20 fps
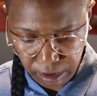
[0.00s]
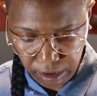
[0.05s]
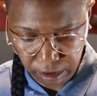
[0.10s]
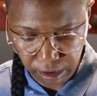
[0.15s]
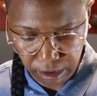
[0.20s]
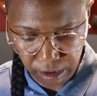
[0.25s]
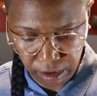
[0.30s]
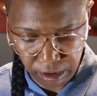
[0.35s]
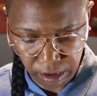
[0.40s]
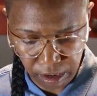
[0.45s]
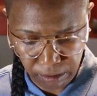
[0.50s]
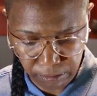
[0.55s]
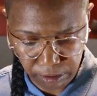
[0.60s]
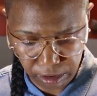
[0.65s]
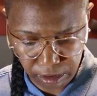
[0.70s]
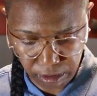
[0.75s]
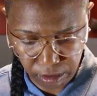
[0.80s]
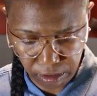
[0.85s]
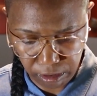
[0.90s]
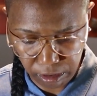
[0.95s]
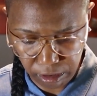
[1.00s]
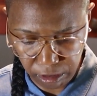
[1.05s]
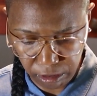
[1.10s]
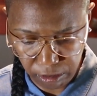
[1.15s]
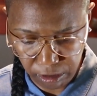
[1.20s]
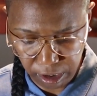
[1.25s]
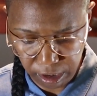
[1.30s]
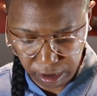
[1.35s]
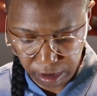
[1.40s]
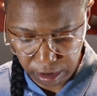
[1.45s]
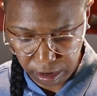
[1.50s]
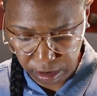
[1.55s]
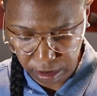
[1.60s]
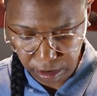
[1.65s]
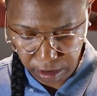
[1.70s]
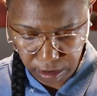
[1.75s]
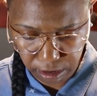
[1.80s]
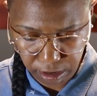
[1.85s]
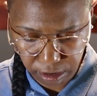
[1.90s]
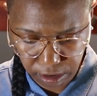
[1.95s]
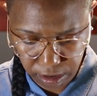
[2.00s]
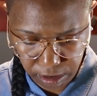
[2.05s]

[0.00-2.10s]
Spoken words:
And then I'm just going to go right in here.